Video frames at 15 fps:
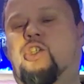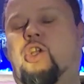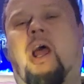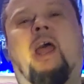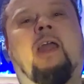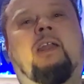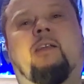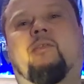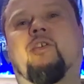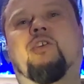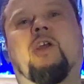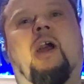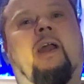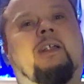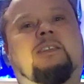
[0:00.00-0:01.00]
giant after
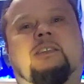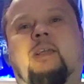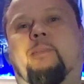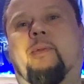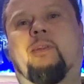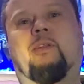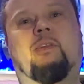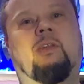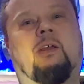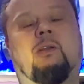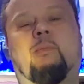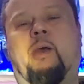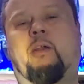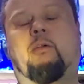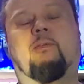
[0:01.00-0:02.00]
giant step into the
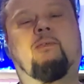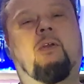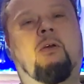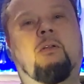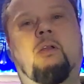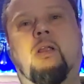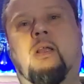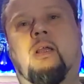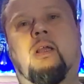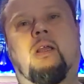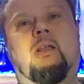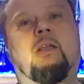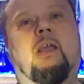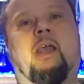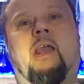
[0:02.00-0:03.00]
microphone
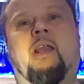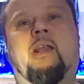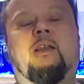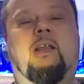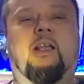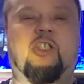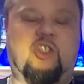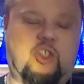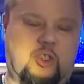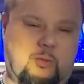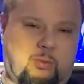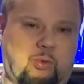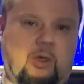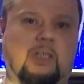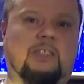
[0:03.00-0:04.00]
and
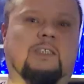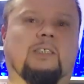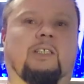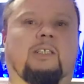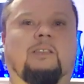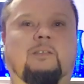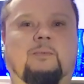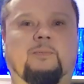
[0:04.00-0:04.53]
expressing